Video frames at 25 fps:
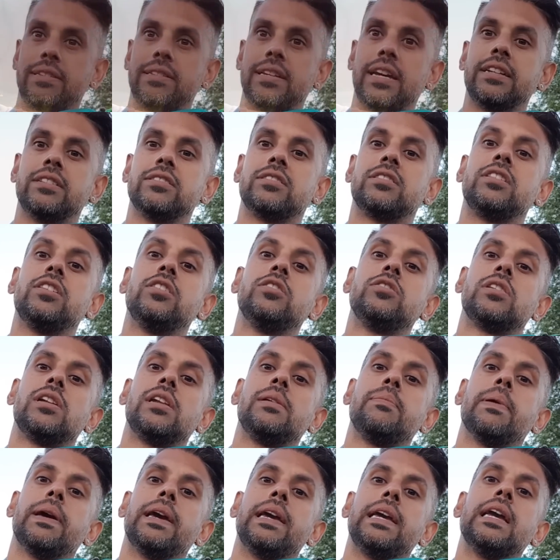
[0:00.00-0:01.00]
tend to
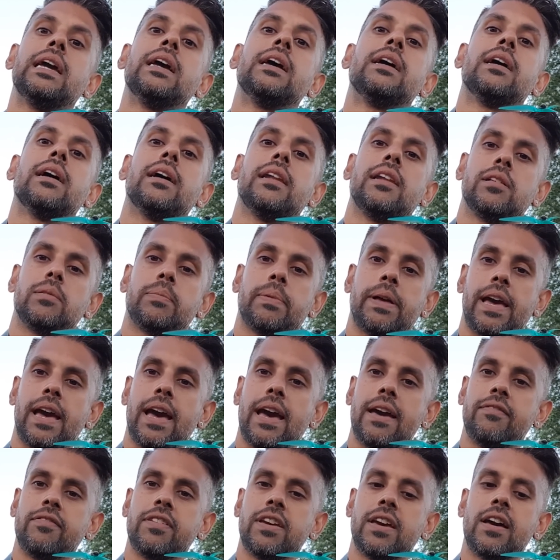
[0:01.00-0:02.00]
usually be a little bit
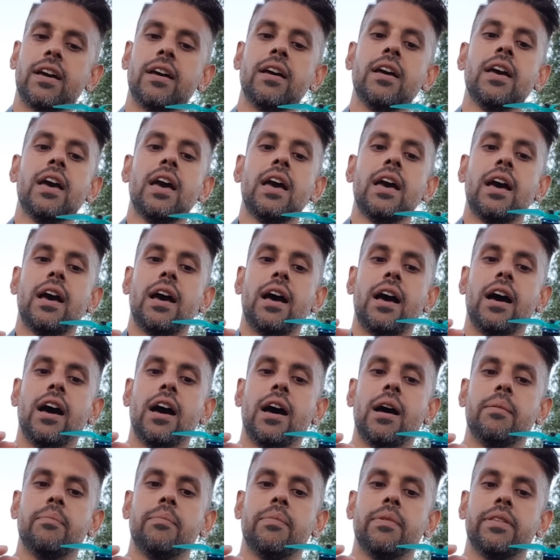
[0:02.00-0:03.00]
heavier.
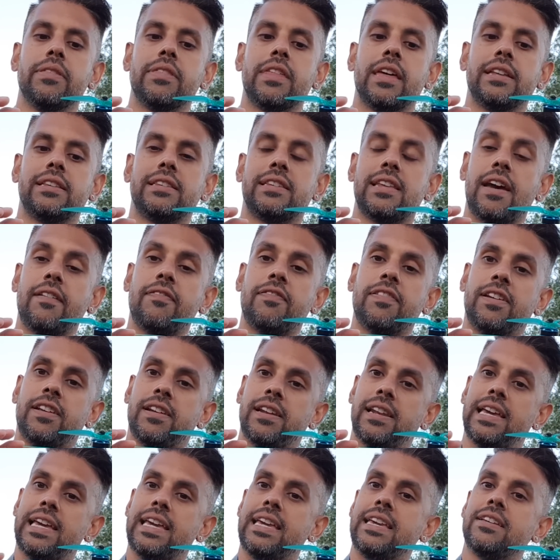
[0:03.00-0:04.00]
They're
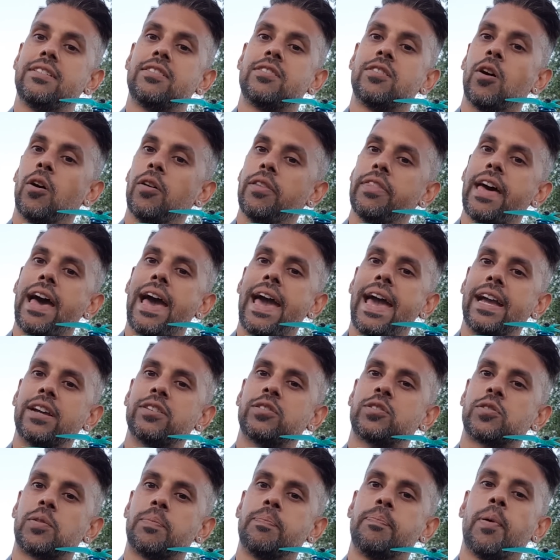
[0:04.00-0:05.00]
definitely got that
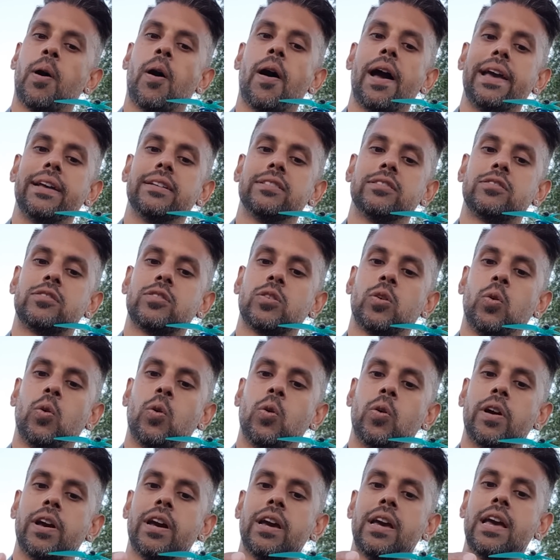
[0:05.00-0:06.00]
extra bite and
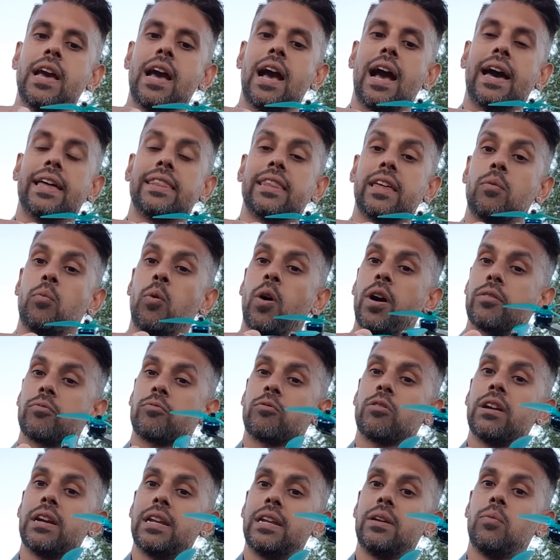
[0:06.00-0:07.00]
torque, and they work
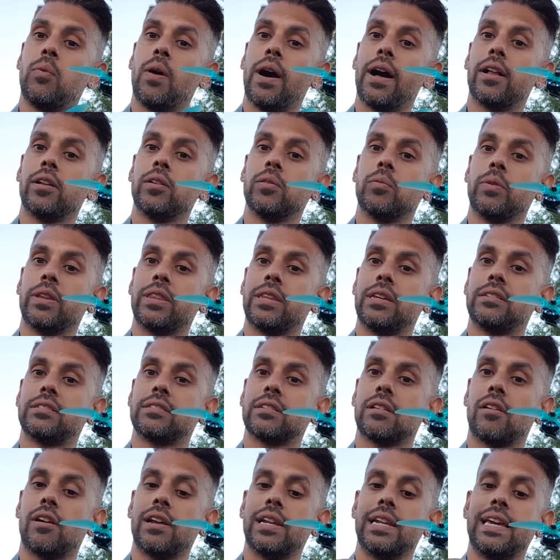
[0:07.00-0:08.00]
really well with these
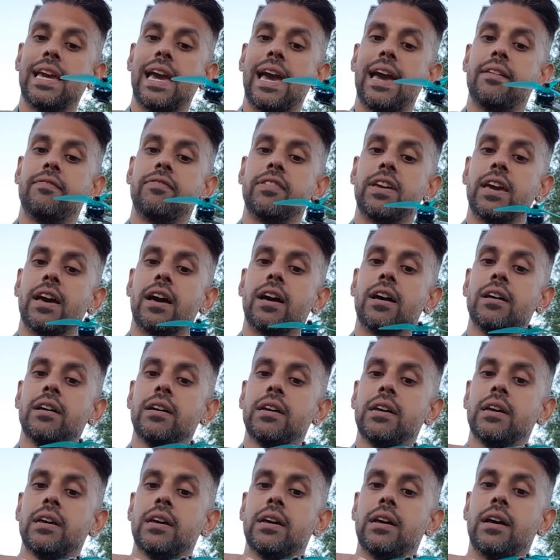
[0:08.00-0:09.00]
slightly heavier,
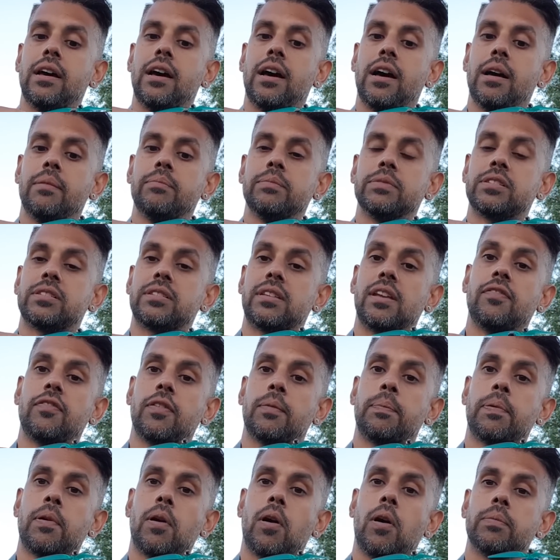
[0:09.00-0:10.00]

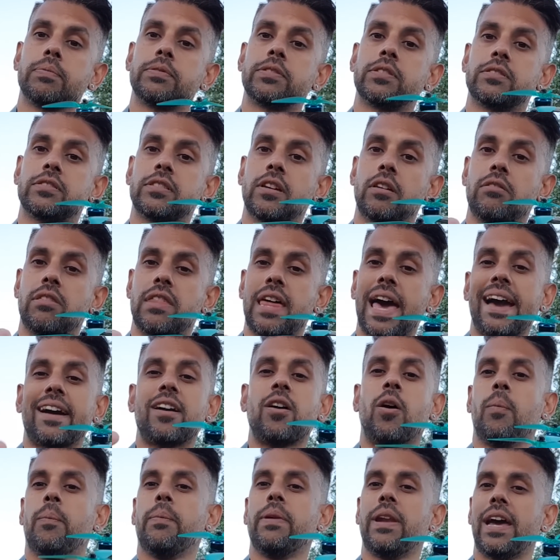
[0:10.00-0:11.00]
stiffer props. So that
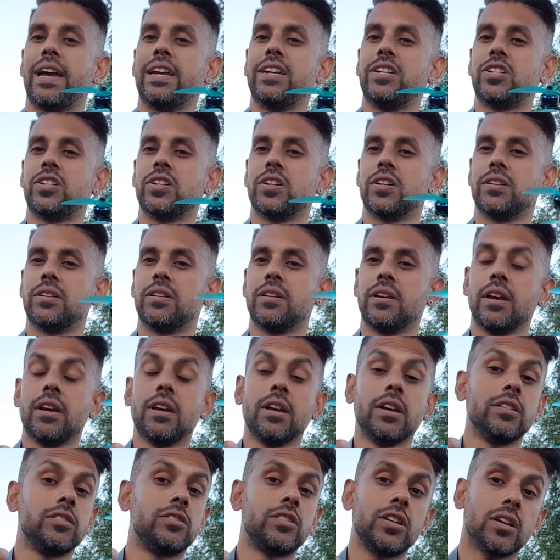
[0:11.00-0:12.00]
combination
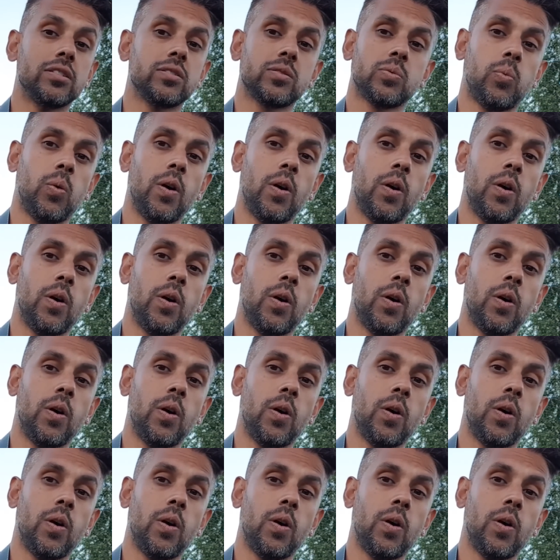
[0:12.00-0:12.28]
just